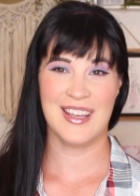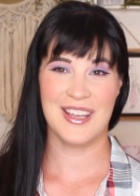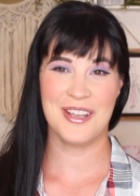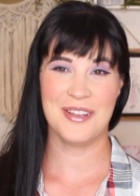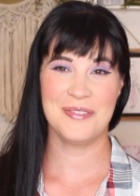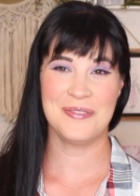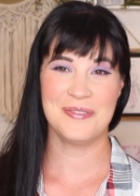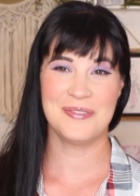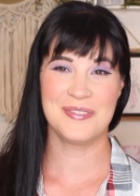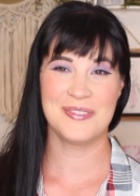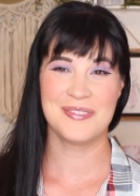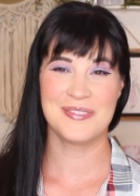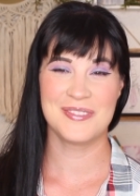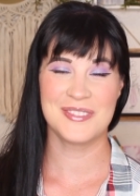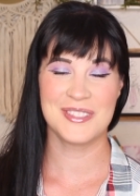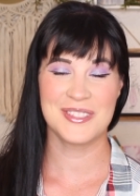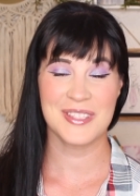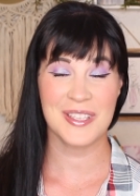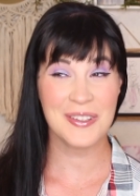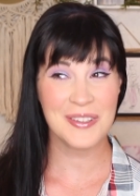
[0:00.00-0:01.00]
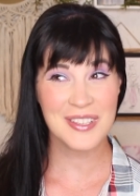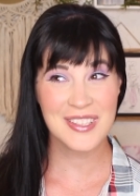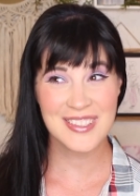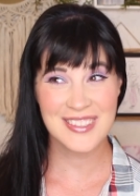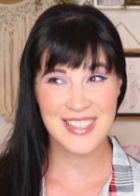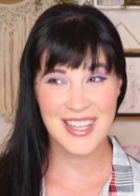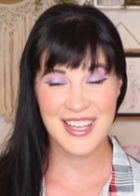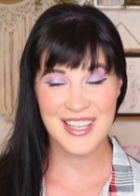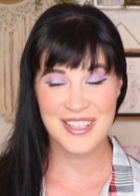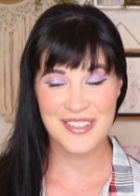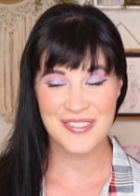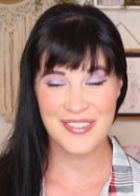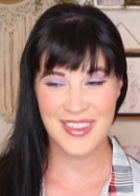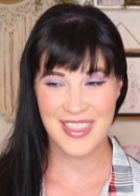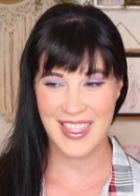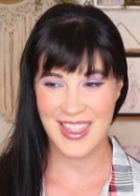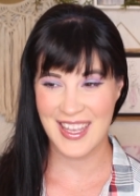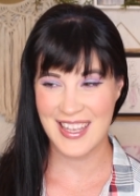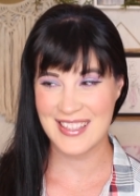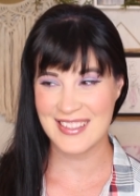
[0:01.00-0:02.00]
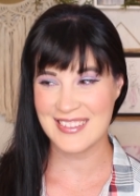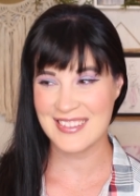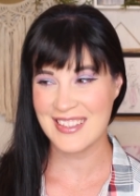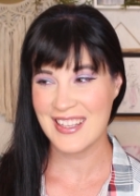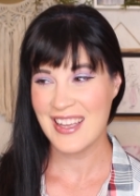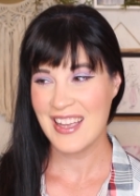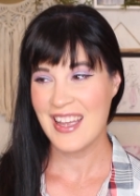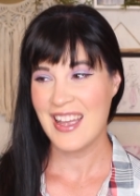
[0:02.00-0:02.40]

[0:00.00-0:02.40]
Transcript: I'm so excited for this.